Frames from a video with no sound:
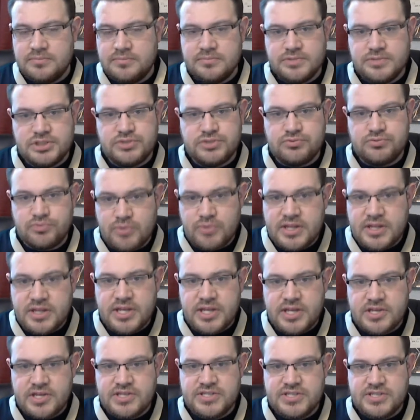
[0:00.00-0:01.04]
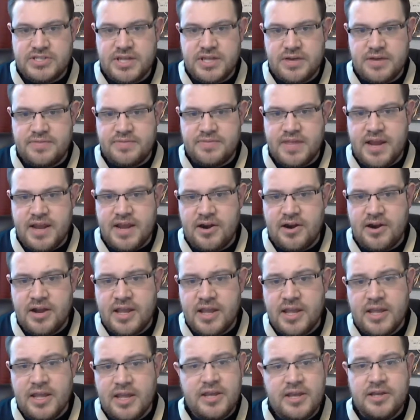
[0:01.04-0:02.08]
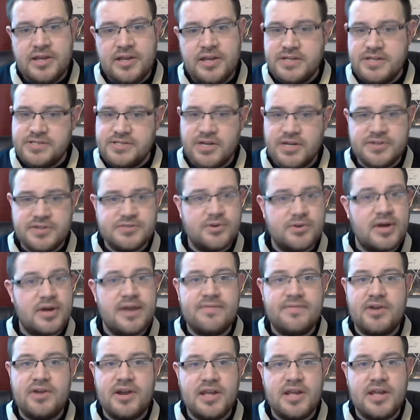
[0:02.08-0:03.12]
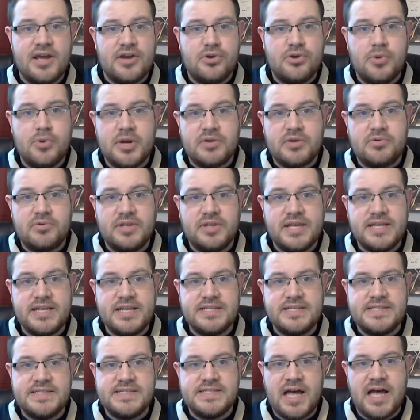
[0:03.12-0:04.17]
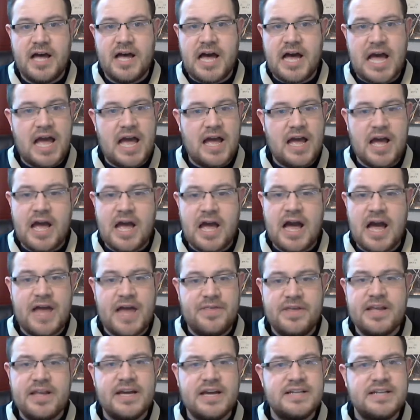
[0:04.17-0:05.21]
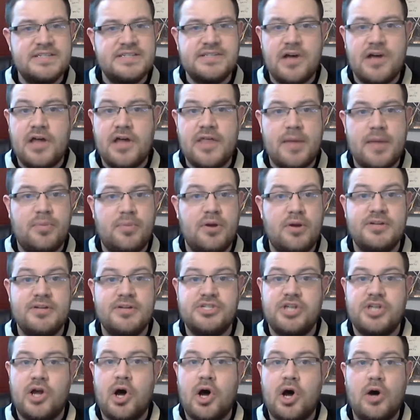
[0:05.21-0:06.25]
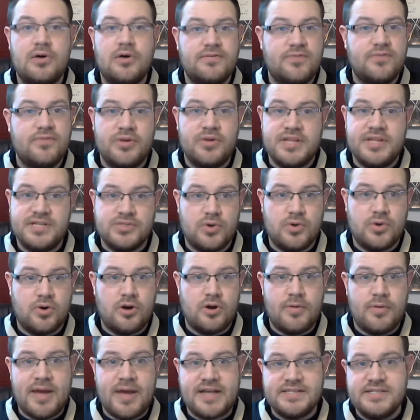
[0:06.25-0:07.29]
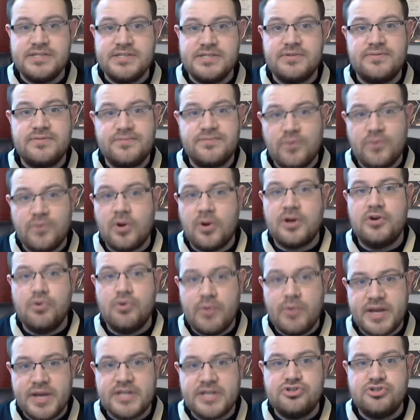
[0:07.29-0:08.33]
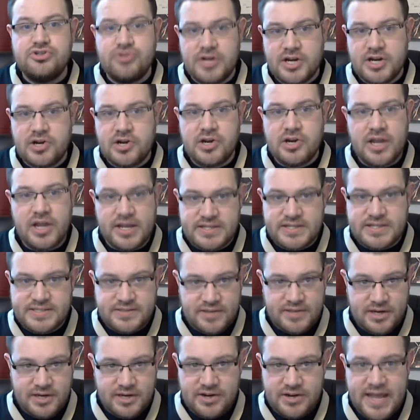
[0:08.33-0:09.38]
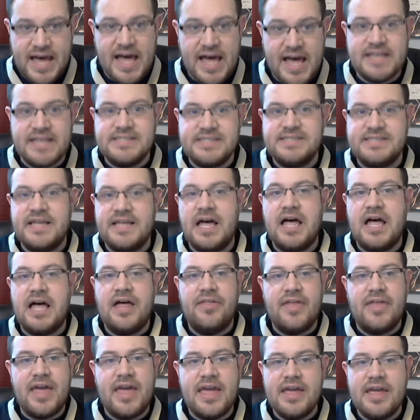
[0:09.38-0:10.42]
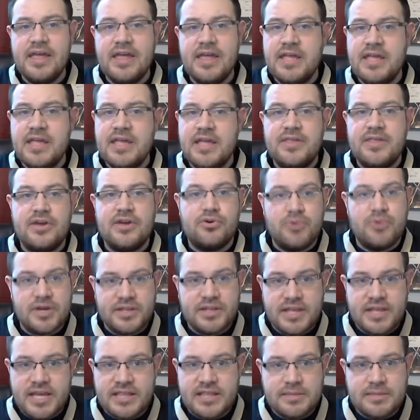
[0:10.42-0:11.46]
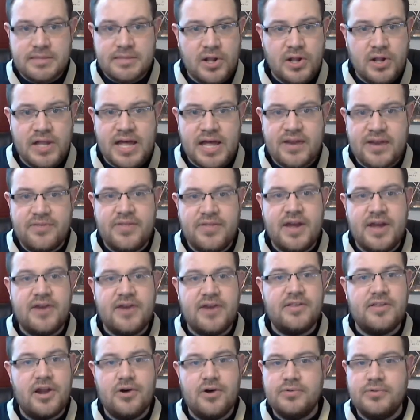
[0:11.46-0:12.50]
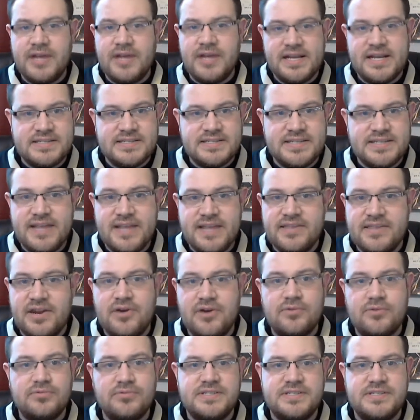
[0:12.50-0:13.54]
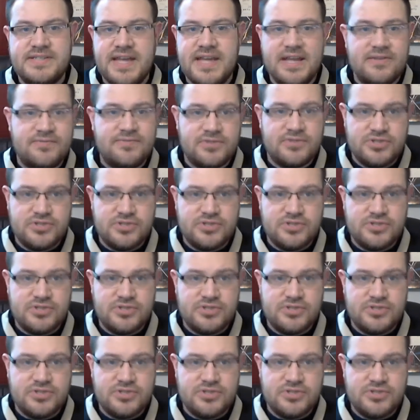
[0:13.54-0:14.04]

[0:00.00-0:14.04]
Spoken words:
just really good stuff there. He's also got a very quick release. I think I saw that pretty much in all 4 of these quarterbacks. These are 4 quick trigger gunslinger guys. They quickly get the ball out of there. They don't hesitate. They don't stand for